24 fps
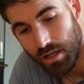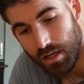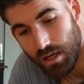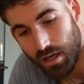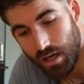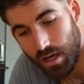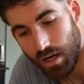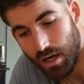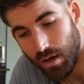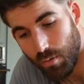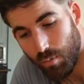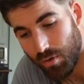
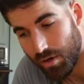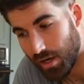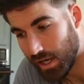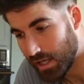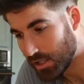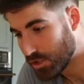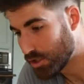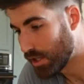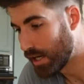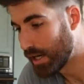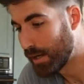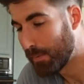We're
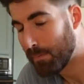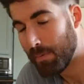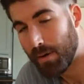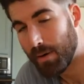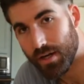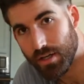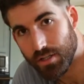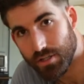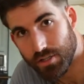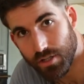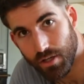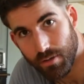not trying to
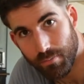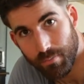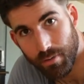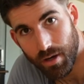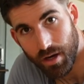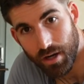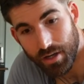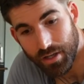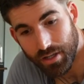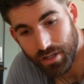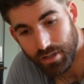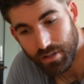punish our
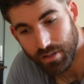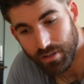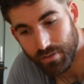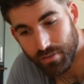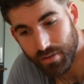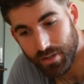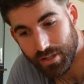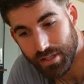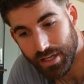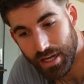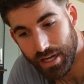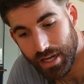body
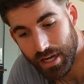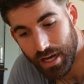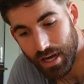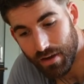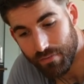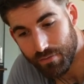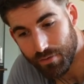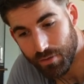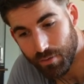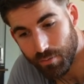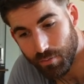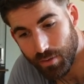the day
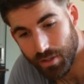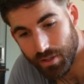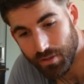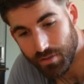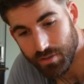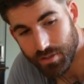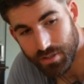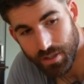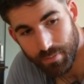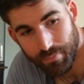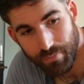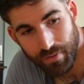after we do
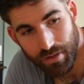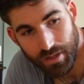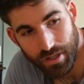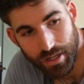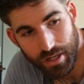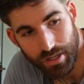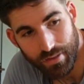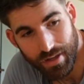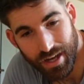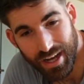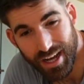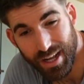something
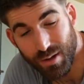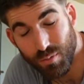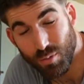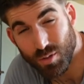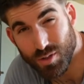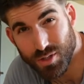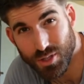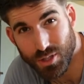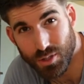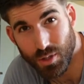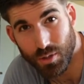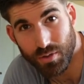like that, and we're
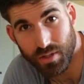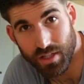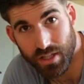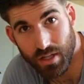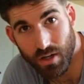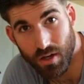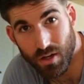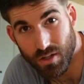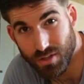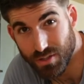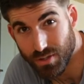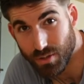certainly
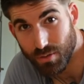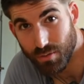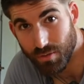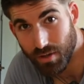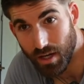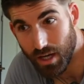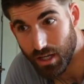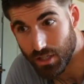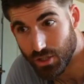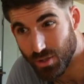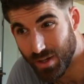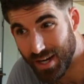also
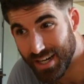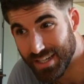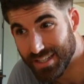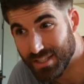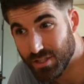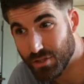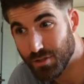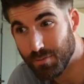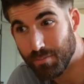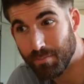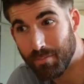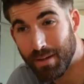not trying
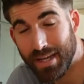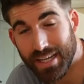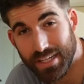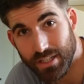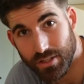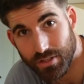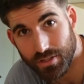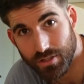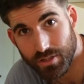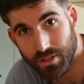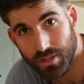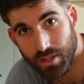to
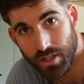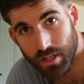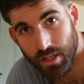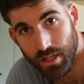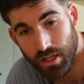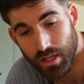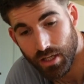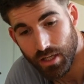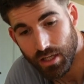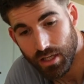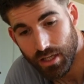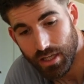binge
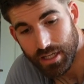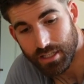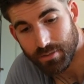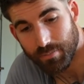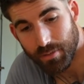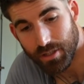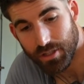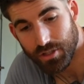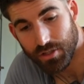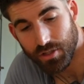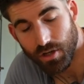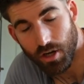as
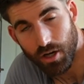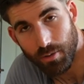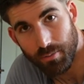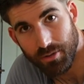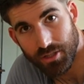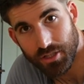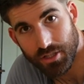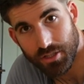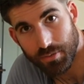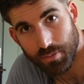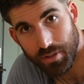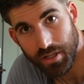much
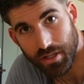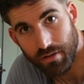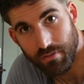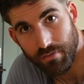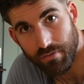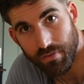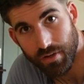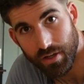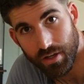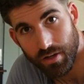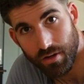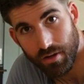garbage as we can
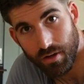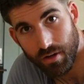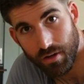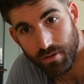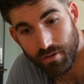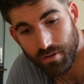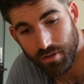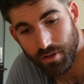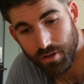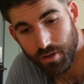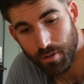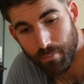fit in
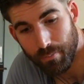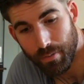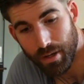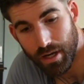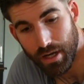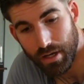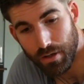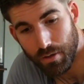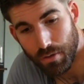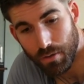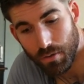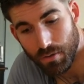our, you know,
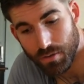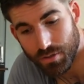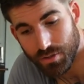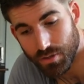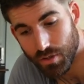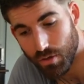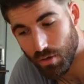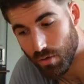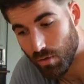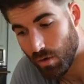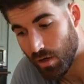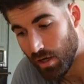pie hole.
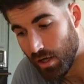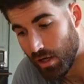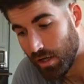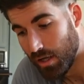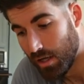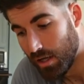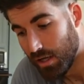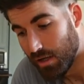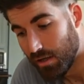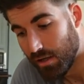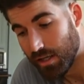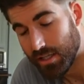So
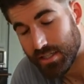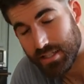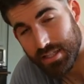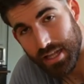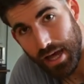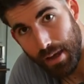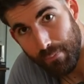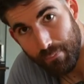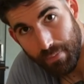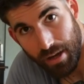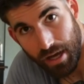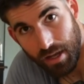it's
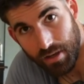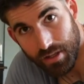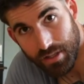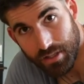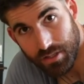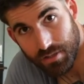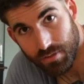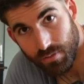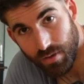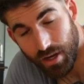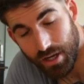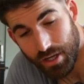that
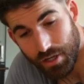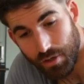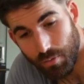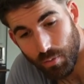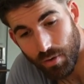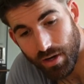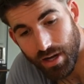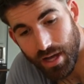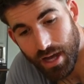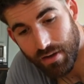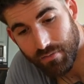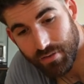balance, right? You
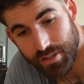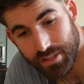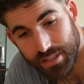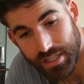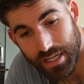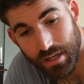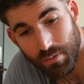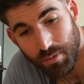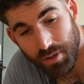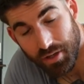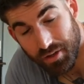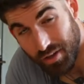want to have a
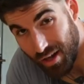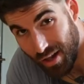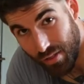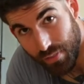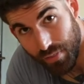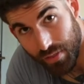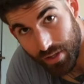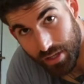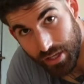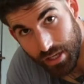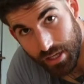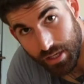day where you're not
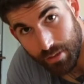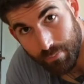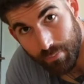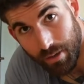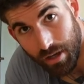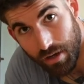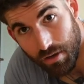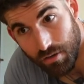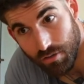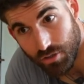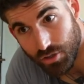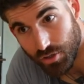thinking
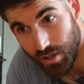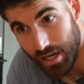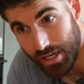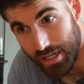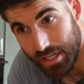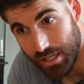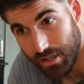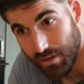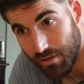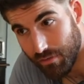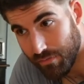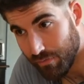about
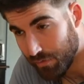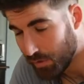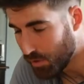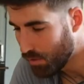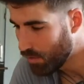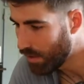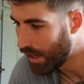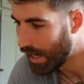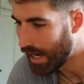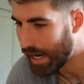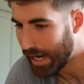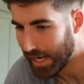tracking your food.
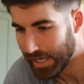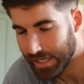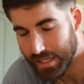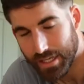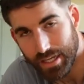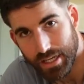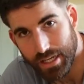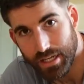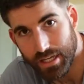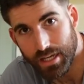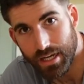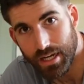I
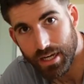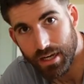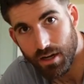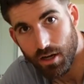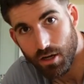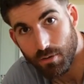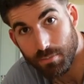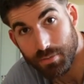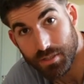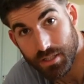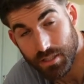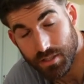get it. It
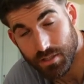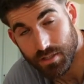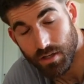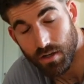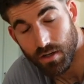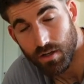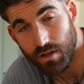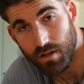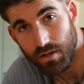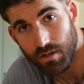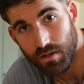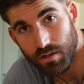helps us
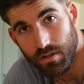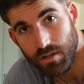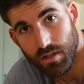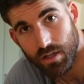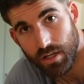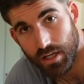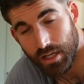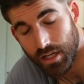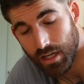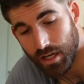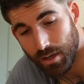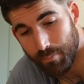all,
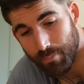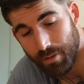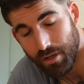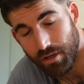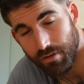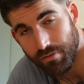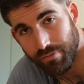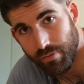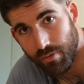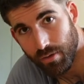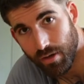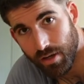and I'm here
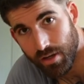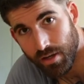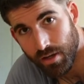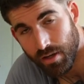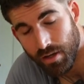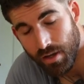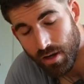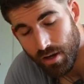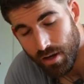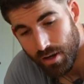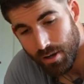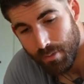for it.
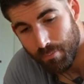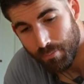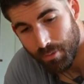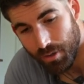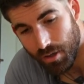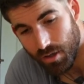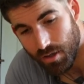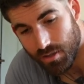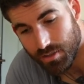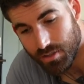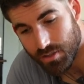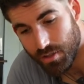But
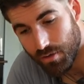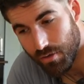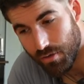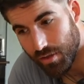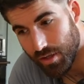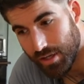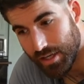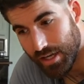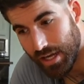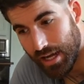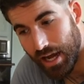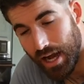also
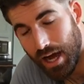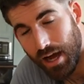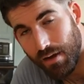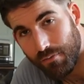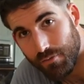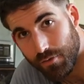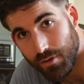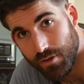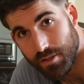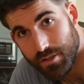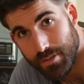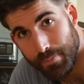the day
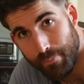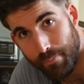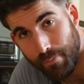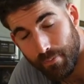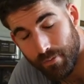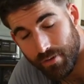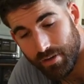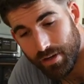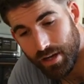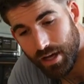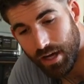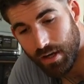after, it's
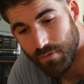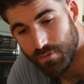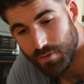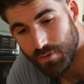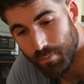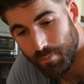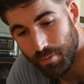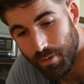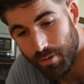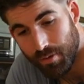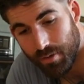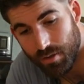important to have some
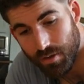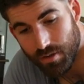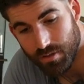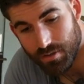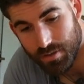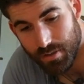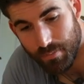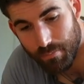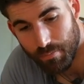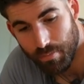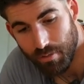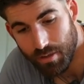
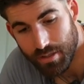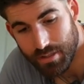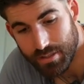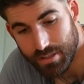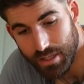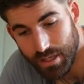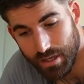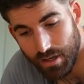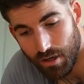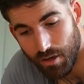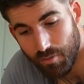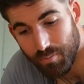protocols in place
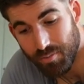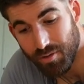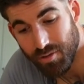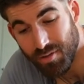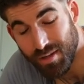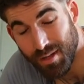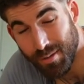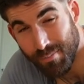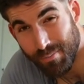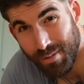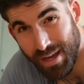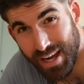that help you
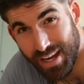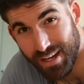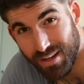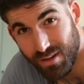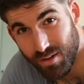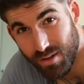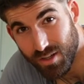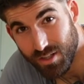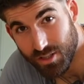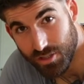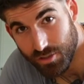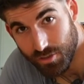get back
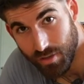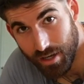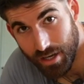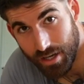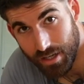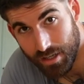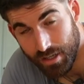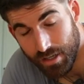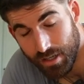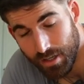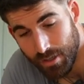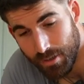on track.